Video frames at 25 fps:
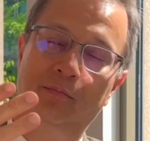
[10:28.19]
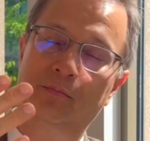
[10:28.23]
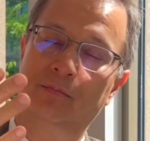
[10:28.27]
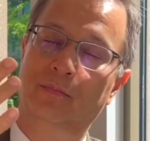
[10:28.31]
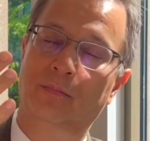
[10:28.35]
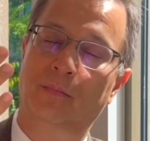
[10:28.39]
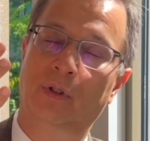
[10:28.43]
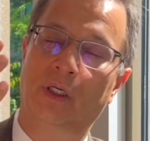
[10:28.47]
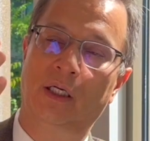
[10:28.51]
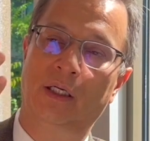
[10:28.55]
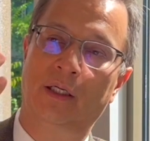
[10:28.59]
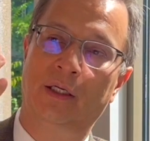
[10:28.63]

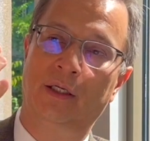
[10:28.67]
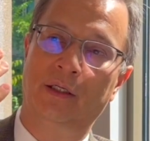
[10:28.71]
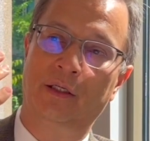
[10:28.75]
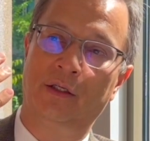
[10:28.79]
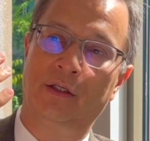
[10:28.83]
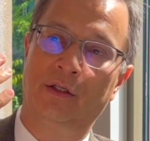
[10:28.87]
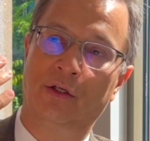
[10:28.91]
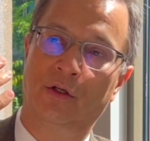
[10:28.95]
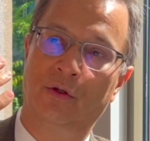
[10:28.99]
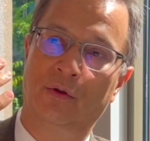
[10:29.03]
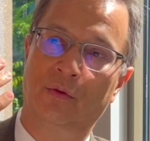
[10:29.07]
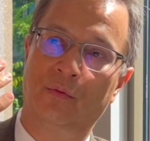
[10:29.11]

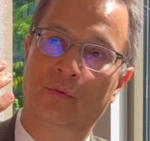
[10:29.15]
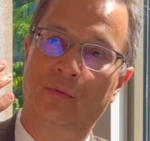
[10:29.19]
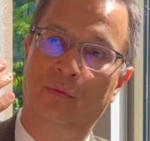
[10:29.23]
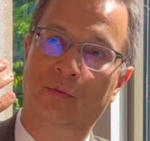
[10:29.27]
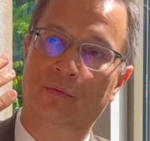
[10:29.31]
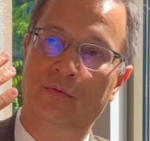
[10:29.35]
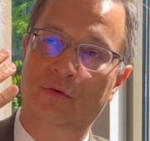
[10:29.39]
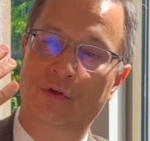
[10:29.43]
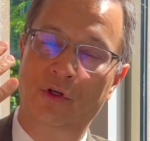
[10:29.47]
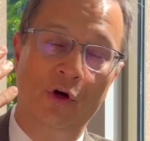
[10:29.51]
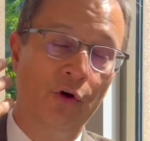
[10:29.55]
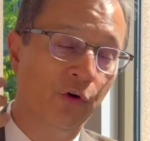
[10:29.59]

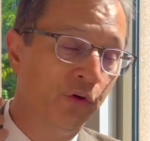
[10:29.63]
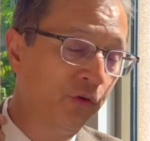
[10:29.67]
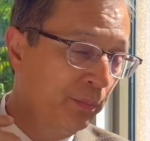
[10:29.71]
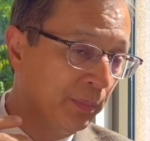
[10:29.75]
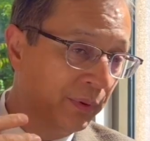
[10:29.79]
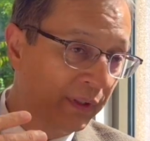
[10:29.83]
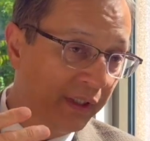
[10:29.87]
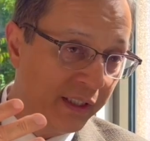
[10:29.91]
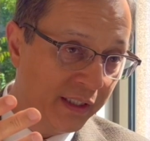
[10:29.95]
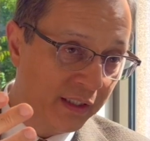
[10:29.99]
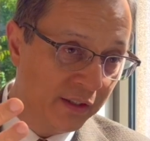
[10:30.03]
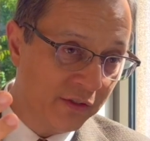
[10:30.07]

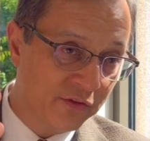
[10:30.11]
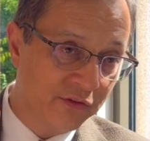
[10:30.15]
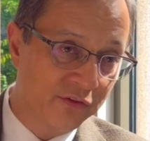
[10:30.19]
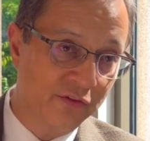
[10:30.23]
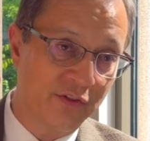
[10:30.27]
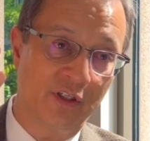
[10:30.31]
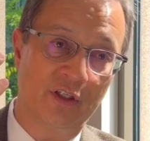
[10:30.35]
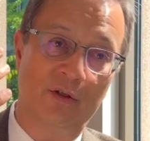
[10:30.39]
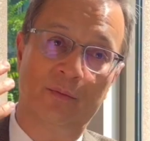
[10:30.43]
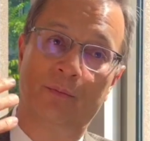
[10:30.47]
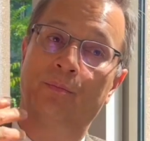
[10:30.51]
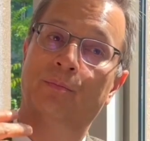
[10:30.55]
nosebleeds
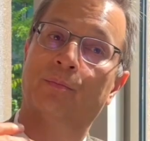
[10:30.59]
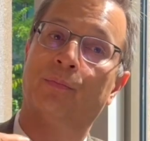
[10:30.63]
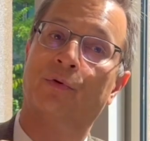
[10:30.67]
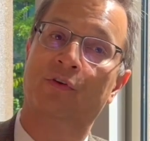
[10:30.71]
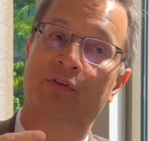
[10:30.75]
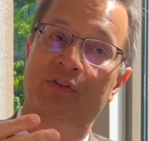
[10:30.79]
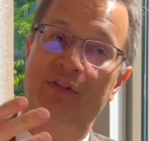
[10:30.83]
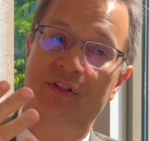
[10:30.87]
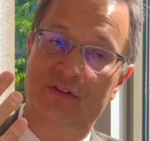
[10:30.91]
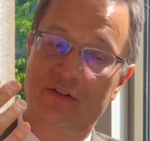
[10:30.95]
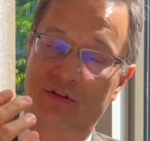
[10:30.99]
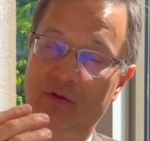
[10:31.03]
in a
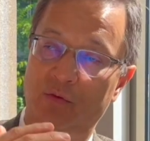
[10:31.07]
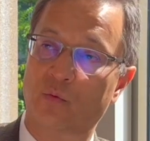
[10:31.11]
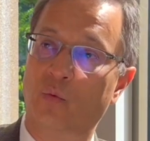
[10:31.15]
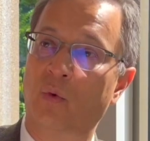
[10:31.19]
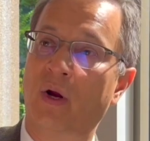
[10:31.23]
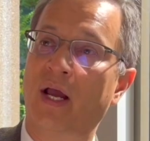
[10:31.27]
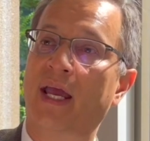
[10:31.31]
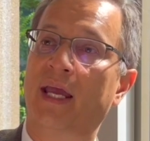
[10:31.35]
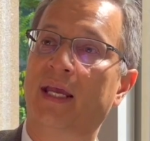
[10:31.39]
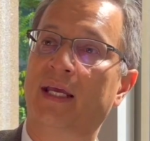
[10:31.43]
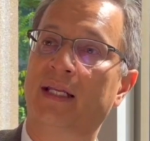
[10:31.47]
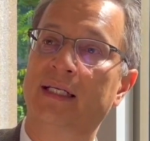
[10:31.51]
persistent
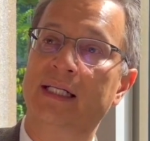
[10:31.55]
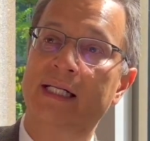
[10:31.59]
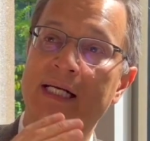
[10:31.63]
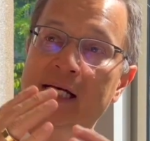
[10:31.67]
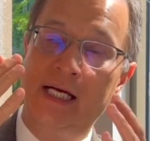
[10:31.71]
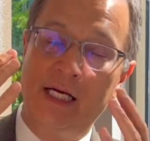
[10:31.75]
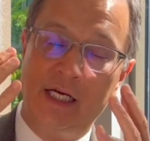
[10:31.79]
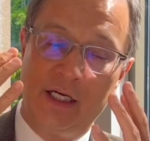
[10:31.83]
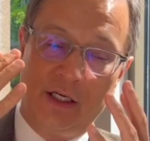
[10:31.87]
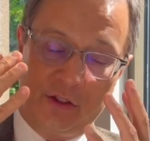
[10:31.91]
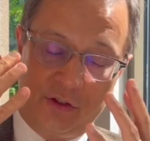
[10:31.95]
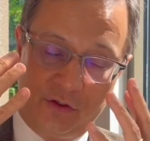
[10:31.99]
way, and
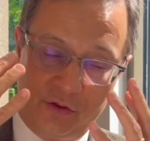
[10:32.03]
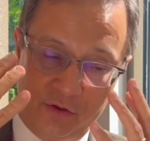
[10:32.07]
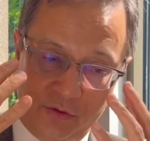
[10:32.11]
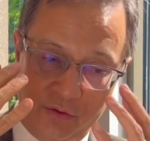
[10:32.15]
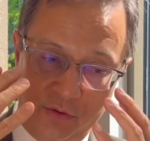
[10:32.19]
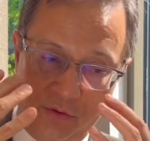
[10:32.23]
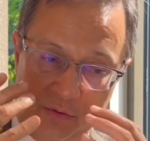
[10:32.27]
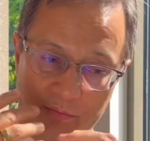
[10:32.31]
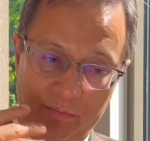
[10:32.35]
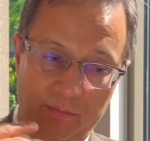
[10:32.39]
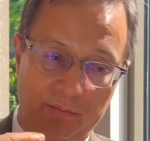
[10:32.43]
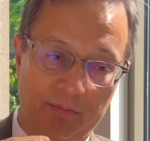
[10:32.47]

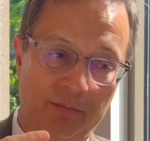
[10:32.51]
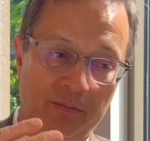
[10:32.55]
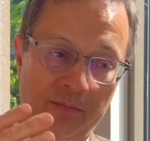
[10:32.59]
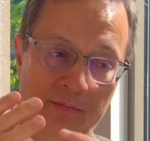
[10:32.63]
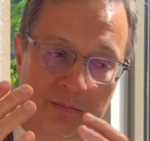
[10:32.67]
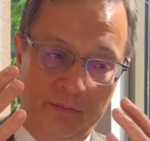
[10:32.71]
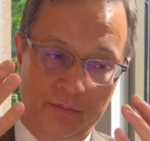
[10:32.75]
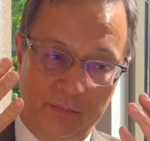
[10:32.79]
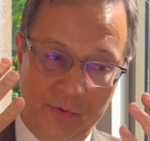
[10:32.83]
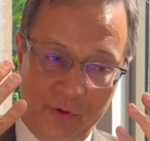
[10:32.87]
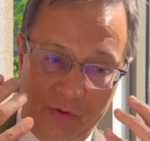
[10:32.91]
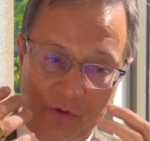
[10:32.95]
your
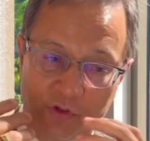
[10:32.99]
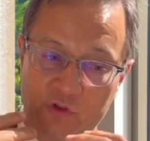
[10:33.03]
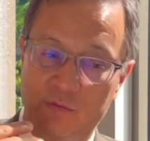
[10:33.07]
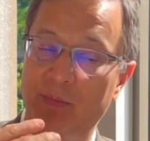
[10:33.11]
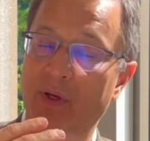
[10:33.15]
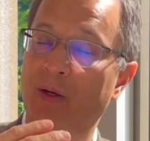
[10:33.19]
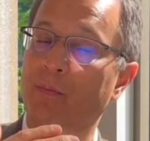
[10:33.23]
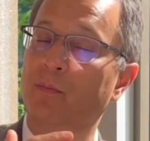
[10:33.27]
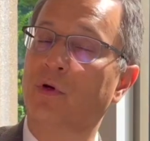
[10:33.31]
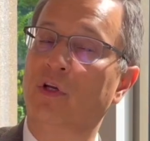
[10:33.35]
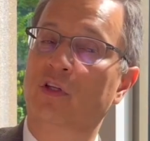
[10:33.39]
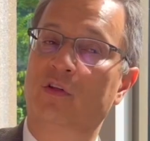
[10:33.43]
mucous
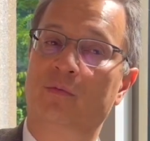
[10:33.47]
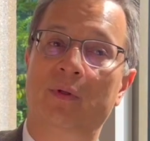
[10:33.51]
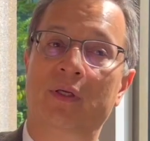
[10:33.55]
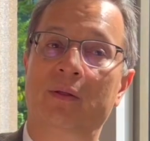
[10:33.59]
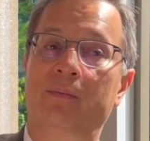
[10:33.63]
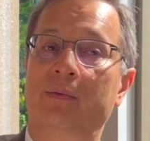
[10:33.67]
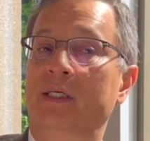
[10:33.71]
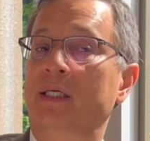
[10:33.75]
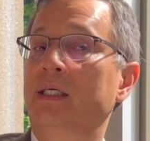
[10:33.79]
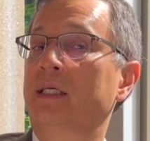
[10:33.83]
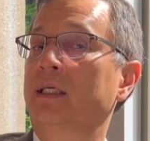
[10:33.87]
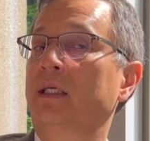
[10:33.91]
membranes
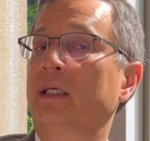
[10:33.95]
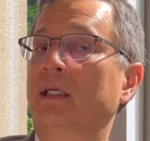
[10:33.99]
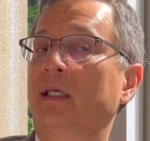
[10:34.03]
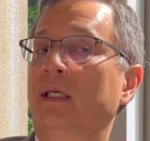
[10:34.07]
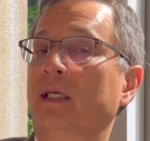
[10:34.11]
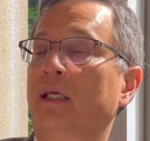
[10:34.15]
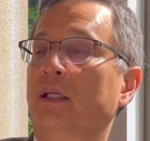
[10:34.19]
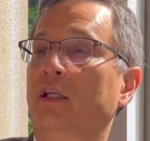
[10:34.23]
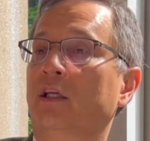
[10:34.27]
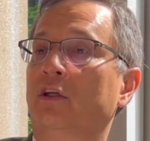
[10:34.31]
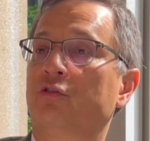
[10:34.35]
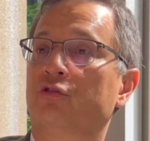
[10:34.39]
maybe
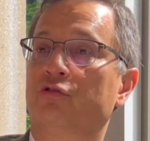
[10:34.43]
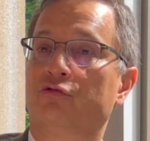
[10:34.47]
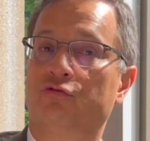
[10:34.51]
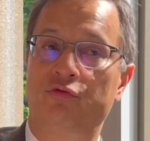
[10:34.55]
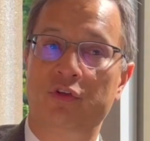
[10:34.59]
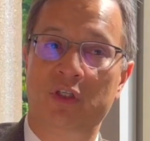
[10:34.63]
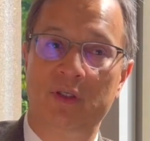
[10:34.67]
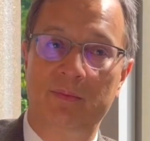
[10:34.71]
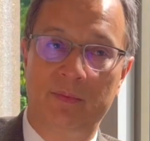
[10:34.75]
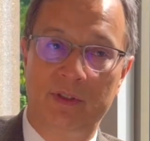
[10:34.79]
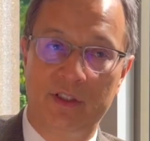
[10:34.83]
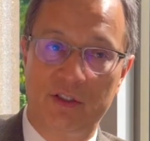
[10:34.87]
get
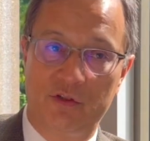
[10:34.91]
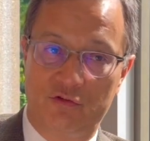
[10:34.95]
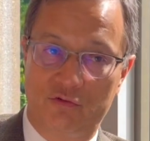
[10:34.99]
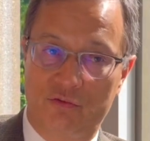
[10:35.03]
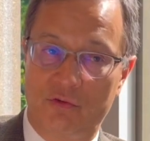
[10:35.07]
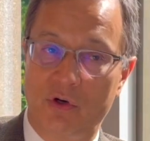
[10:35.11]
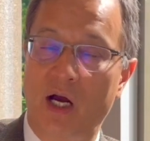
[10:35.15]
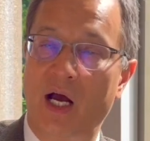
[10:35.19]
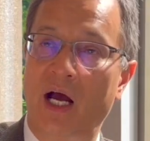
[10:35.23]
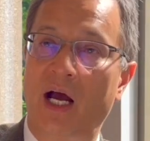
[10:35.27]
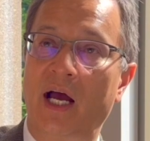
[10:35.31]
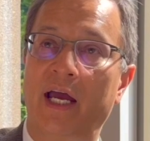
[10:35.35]
extremely
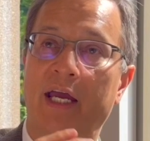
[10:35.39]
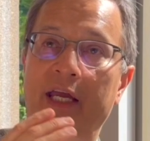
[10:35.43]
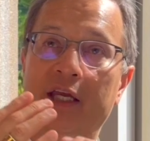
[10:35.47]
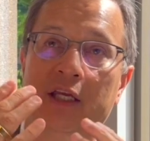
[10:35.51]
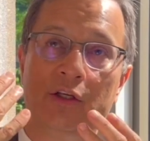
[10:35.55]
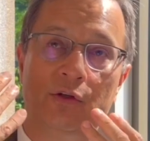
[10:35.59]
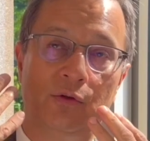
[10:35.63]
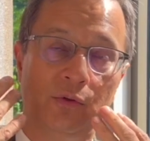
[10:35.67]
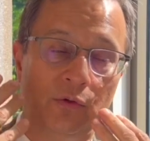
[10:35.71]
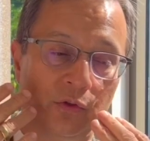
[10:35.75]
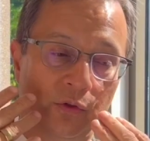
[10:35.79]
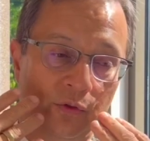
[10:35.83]
dry.
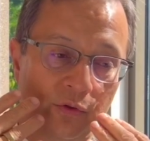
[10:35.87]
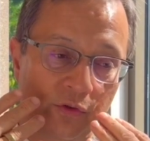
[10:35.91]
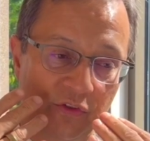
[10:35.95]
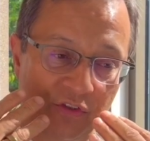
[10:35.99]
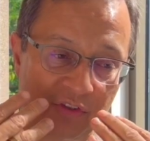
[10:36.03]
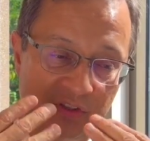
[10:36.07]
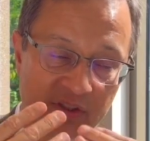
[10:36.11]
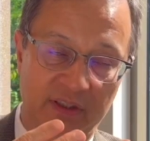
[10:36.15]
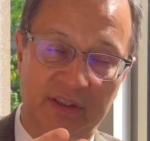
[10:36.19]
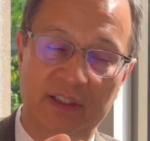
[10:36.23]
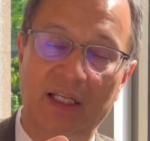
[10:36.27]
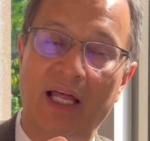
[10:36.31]
You lose
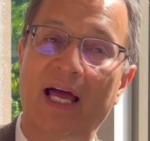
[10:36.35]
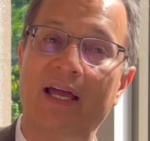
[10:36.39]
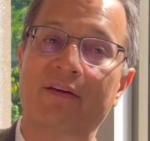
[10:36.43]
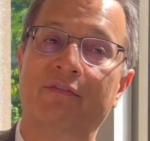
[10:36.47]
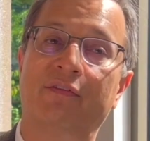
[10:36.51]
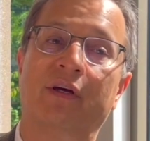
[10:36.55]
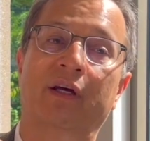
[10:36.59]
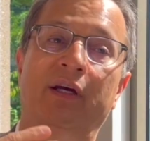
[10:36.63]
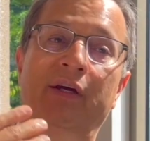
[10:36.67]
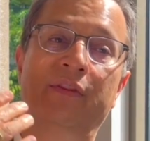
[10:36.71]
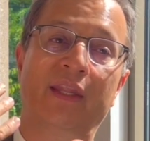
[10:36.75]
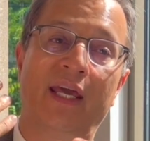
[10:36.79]

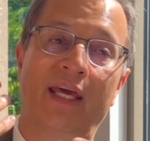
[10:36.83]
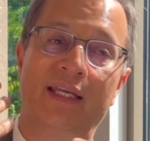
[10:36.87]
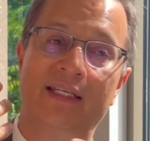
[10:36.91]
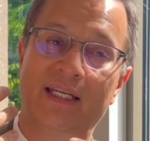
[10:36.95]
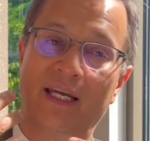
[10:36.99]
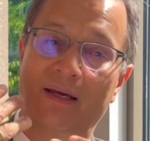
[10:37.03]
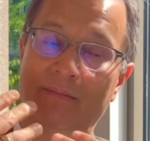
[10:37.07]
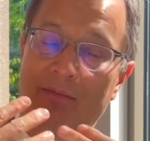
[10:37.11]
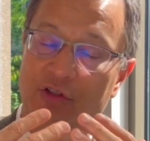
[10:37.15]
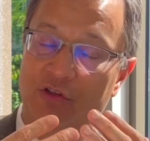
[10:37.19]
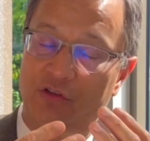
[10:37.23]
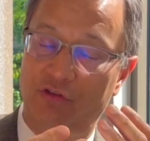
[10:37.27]
saliva, and that
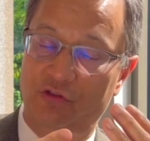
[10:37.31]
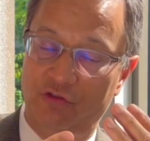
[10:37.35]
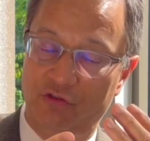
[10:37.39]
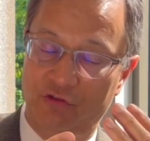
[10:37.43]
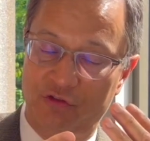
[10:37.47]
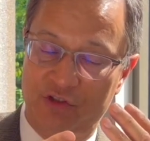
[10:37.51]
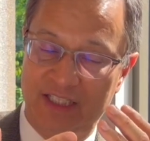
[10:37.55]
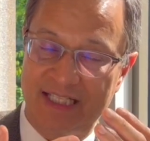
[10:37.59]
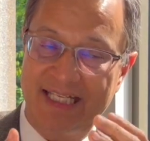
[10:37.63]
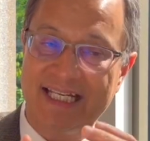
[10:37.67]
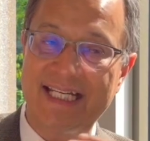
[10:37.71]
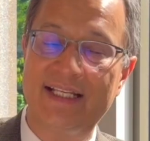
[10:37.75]
damages your
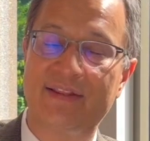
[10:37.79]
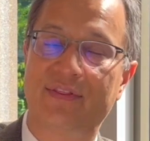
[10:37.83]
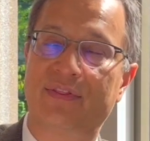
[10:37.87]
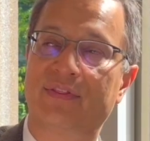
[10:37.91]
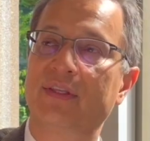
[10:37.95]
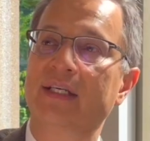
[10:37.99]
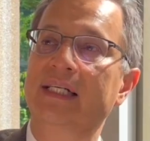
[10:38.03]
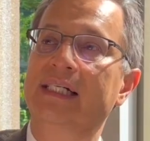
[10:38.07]
teeth.